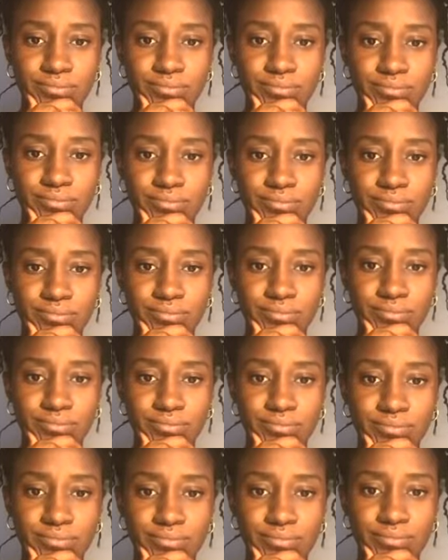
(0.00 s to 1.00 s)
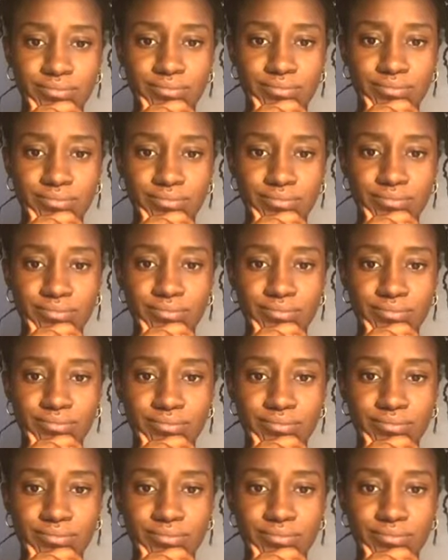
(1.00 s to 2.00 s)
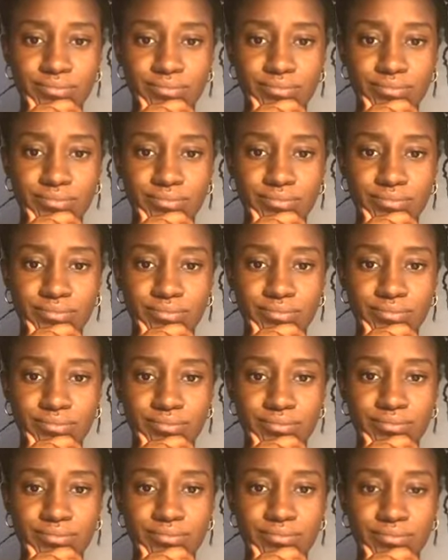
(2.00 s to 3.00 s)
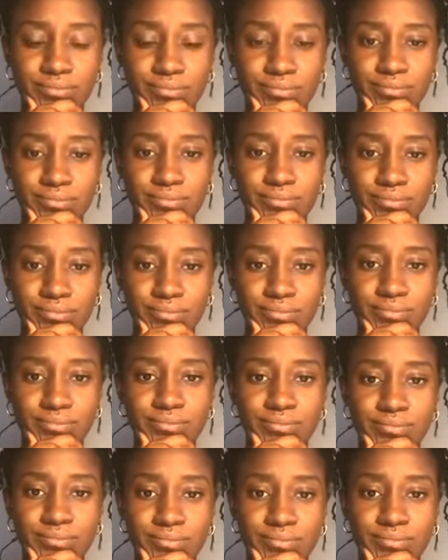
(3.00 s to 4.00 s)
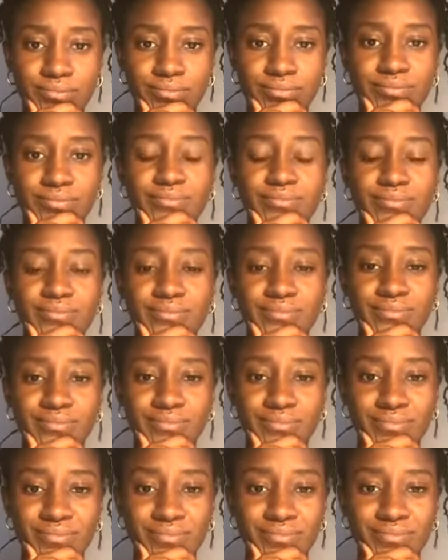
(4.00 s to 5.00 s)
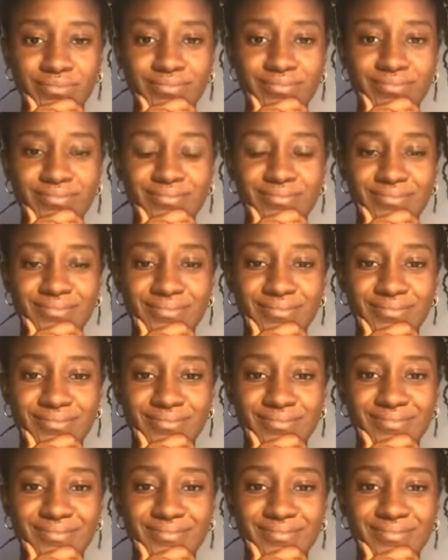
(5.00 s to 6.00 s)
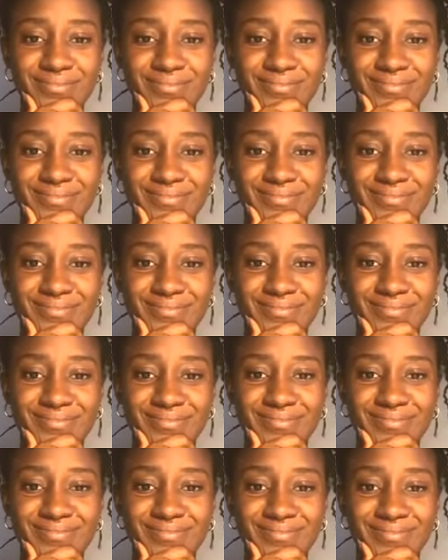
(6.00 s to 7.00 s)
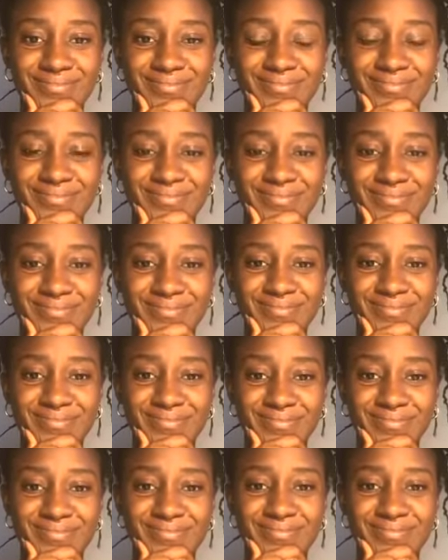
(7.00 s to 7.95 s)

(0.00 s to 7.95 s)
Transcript: The person shown says nothing.